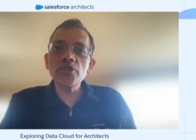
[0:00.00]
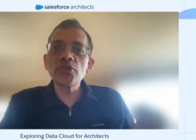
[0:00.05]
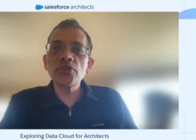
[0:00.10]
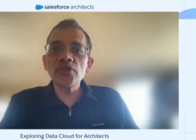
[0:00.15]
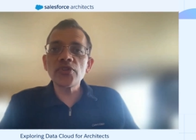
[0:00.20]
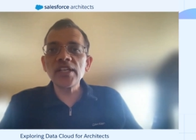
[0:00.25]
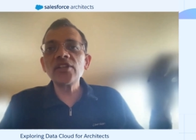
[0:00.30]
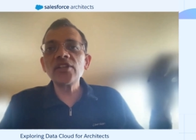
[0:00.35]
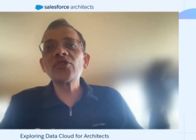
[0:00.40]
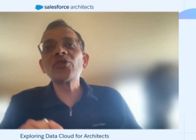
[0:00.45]
to
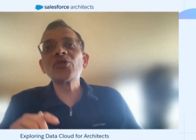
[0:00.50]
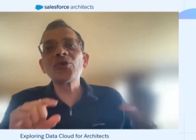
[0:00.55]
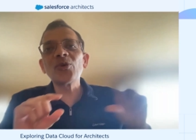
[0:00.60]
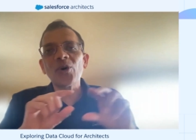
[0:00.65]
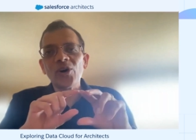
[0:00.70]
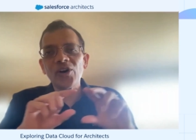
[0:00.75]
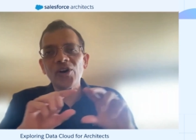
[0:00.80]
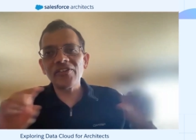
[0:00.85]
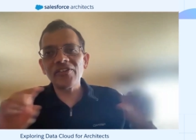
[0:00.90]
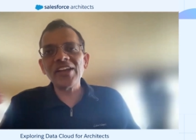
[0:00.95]
think through
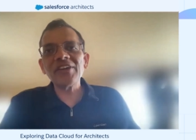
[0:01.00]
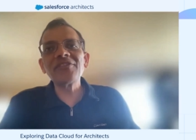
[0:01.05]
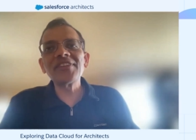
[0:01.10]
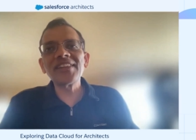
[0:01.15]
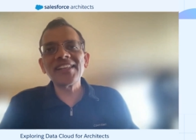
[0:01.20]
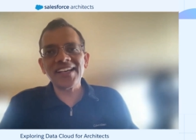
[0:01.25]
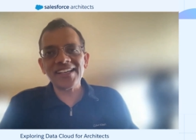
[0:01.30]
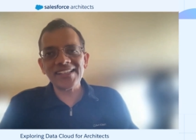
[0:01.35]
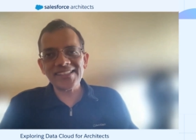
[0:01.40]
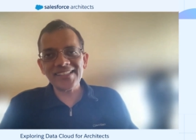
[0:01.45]

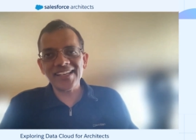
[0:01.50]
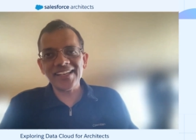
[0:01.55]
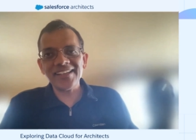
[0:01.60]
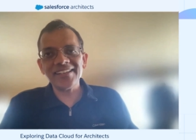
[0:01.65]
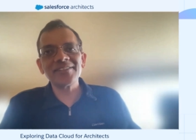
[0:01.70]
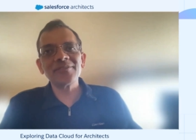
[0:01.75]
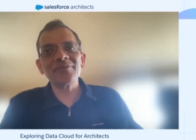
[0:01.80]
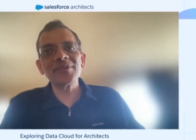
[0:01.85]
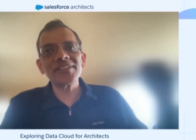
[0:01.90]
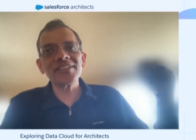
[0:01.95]
everything I said,
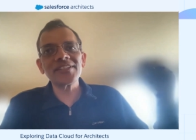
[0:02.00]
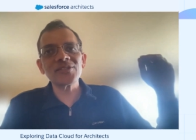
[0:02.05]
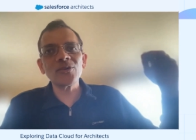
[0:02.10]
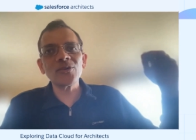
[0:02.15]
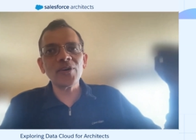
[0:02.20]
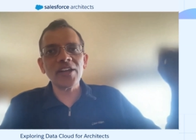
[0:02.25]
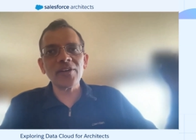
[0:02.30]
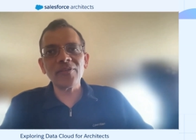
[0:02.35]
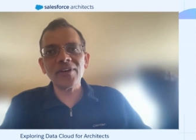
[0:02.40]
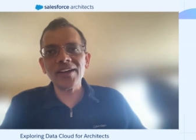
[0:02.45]
which is
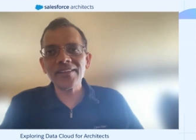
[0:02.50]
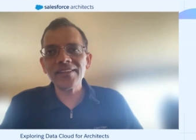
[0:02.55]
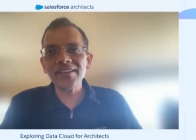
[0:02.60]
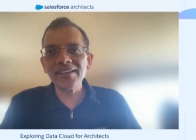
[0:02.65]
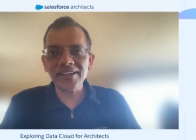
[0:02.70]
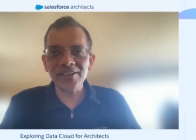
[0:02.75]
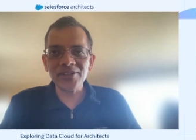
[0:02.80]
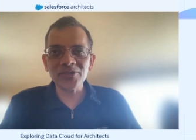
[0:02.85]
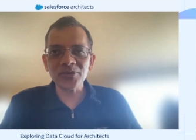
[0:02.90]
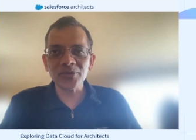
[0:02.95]
okay, where are the
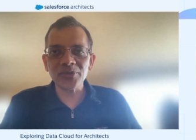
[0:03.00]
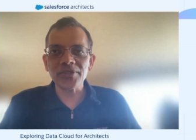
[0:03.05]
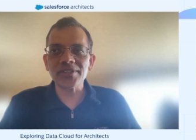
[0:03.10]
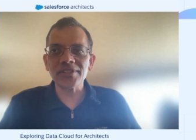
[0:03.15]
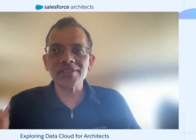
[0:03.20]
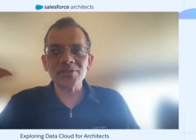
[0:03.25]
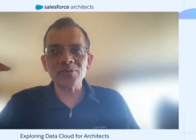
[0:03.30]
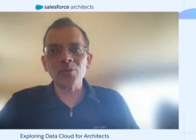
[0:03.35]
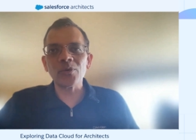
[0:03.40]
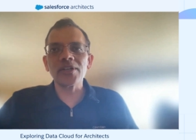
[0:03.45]
data
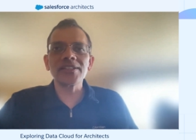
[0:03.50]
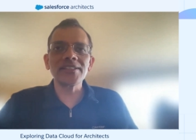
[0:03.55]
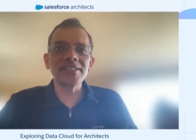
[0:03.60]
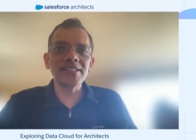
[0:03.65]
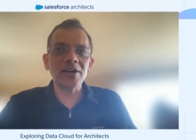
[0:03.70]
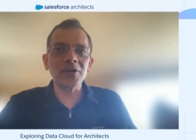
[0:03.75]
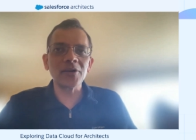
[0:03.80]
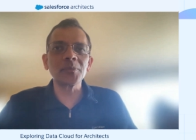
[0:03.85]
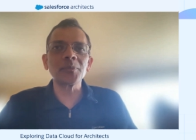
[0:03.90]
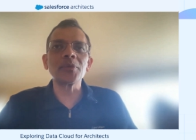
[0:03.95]
sources? What is
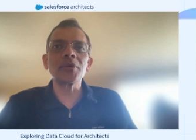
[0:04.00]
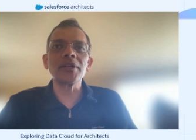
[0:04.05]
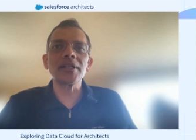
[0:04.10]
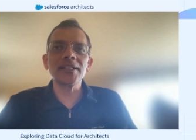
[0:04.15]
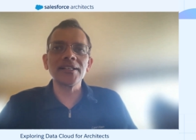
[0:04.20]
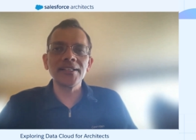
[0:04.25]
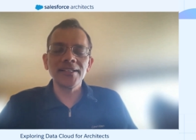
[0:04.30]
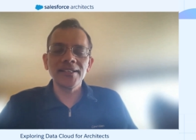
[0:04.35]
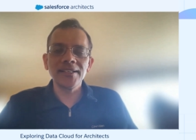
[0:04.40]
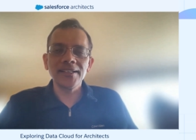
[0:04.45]
the output?
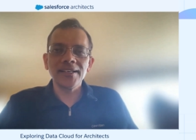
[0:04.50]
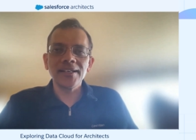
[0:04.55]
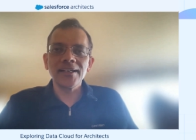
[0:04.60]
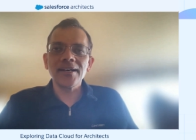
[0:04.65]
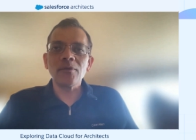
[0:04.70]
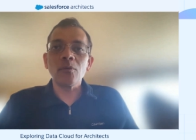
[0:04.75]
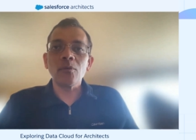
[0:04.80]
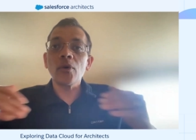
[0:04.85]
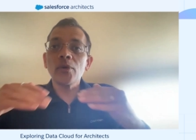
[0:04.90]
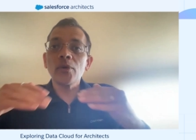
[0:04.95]

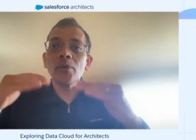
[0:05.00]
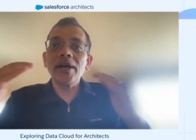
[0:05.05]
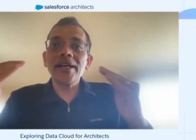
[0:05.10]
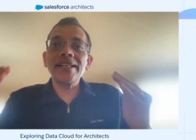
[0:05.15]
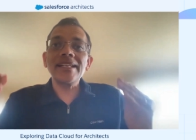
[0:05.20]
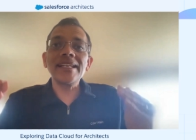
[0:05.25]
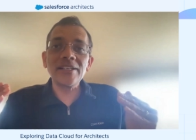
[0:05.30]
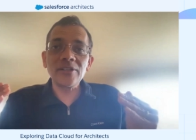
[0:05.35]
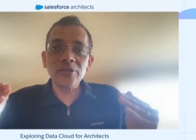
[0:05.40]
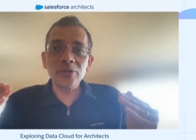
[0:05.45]
what do I
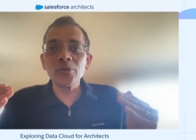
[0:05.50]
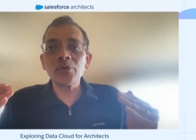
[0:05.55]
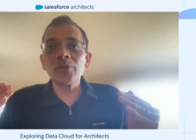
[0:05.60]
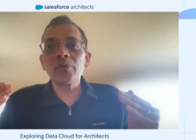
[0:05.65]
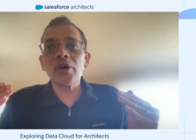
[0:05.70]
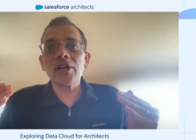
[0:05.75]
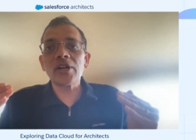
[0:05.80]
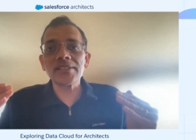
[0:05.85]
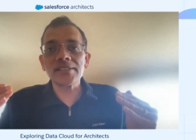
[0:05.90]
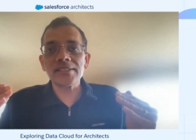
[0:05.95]
need to do?
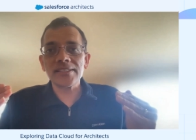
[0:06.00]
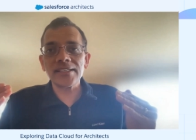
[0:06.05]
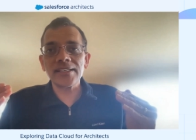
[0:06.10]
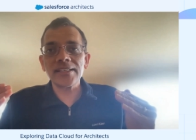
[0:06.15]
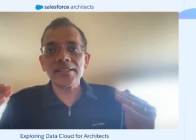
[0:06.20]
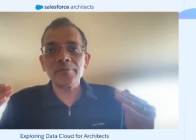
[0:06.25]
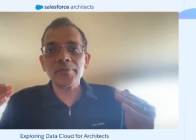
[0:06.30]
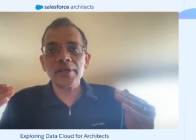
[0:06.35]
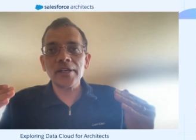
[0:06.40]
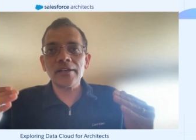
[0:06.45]
Processing in
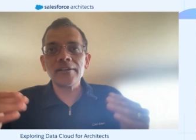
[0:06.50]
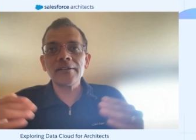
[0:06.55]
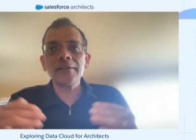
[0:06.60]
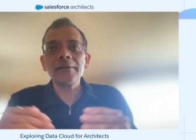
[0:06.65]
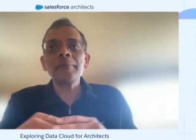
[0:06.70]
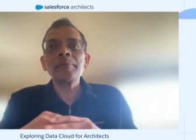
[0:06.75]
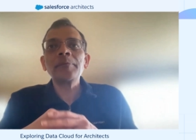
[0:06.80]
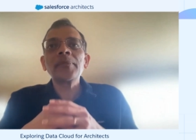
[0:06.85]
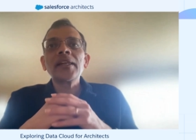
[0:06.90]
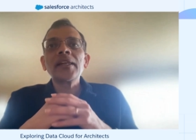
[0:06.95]
the middle,
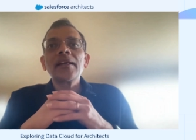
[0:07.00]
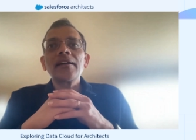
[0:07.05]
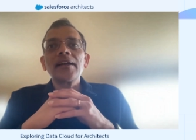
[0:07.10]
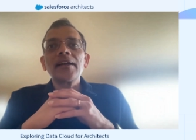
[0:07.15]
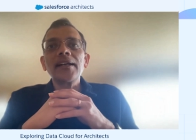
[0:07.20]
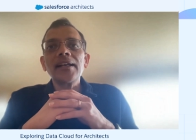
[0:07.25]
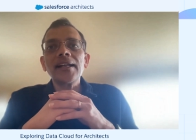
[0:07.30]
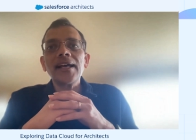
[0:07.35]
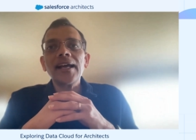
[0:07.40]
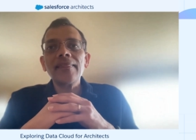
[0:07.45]

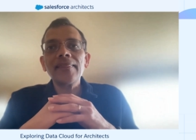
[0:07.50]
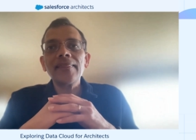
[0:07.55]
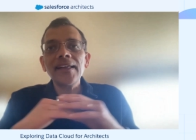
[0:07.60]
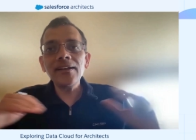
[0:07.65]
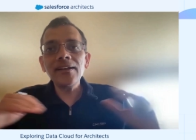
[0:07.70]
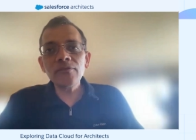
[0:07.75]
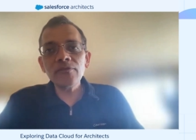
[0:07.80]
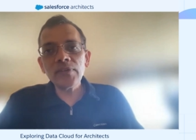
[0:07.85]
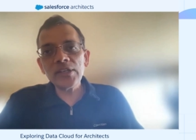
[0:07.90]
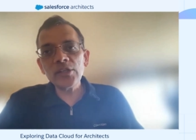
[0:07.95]
right? And
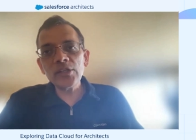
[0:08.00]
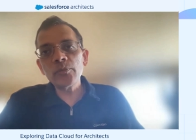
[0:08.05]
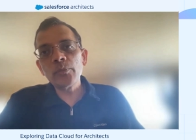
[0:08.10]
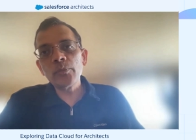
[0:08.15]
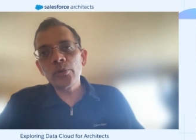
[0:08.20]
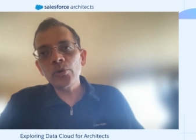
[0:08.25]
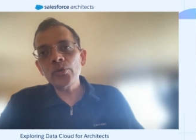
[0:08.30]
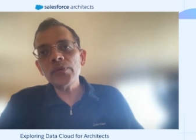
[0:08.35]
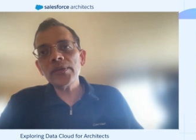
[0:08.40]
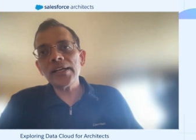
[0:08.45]
then when you
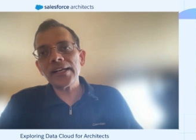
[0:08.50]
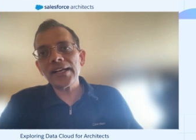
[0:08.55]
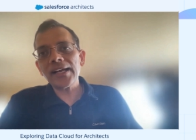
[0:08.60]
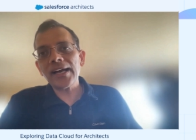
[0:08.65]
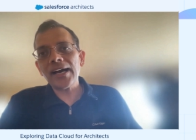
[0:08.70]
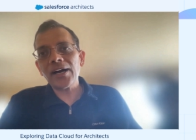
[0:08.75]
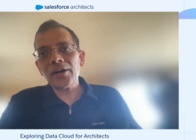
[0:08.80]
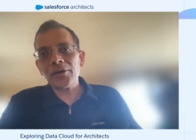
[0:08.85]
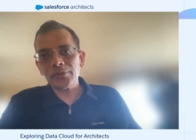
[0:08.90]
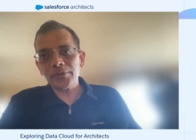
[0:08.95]
prove that
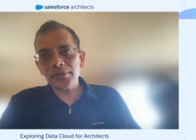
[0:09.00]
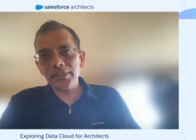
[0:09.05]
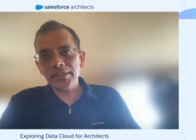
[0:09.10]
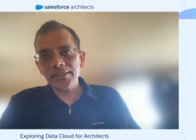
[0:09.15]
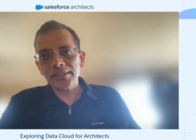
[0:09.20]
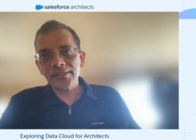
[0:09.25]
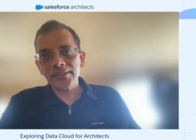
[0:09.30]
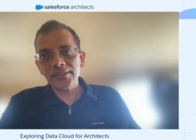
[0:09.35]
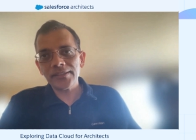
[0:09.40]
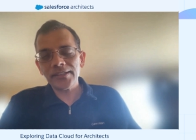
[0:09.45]
out,
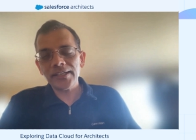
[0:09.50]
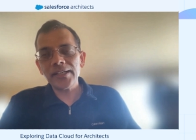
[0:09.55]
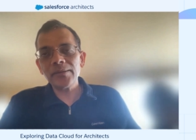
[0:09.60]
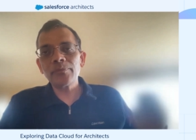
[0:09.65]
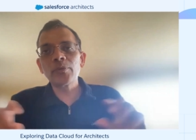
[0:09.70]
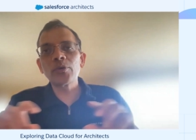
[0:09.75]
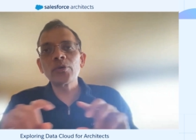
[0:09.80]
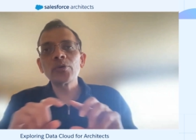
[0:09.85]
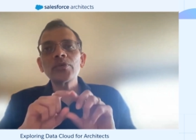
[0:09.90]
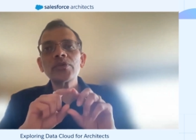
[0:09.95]

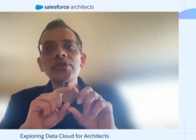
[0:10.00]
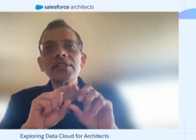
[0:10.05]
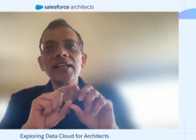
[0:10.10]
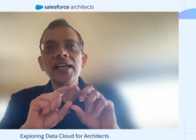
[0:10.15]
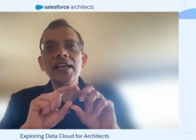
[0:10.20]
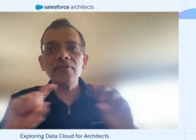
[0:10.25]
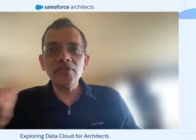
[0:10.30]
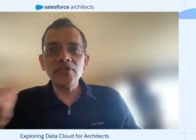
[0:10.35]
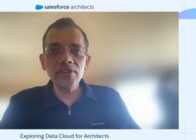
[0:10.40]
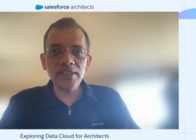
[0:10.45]
it proves
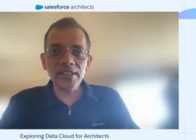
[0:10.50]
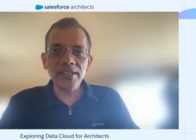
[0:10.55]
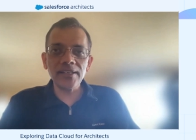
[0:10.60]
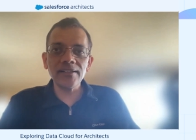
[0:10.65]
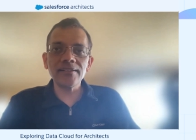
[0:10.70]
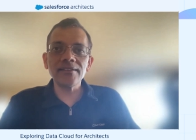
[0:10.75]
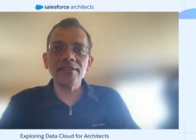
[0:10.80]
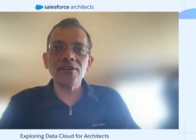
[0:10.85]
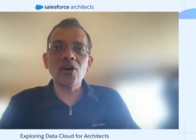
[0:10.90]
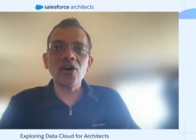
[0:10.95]

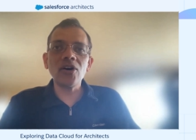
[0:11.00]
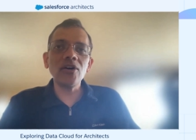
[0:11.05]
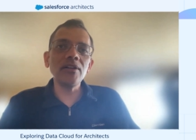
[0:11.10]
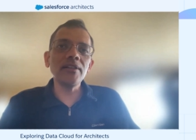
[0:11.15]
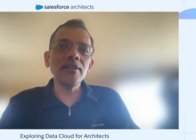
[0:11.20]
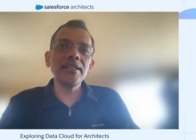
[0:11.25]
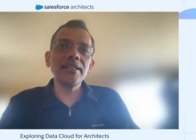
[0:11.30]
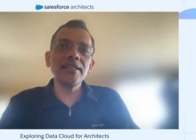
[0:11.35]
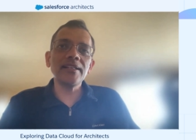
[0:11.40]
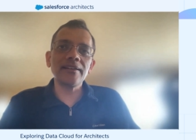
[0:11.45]
everything, all
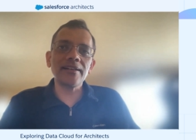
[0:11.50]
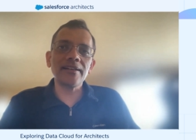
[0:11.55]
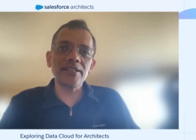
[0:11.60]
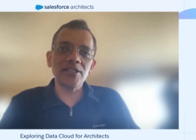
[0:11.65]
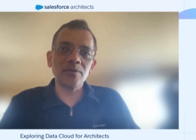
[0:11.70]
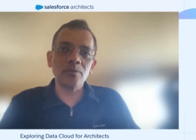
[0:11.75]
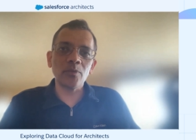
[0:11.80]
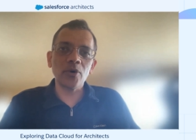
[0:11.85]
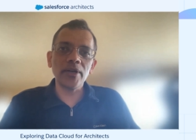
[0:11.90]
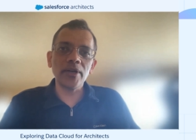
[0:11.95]
the
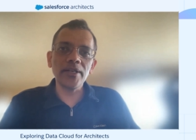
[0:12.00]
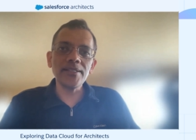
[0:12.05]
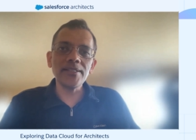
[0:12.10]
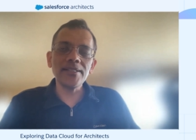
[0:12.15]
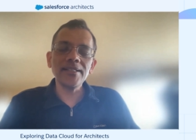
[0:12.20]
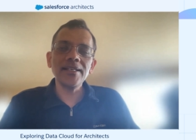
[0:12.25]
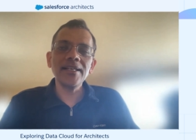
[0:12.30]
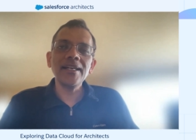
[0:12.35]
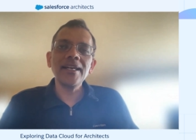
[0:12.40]
integration points.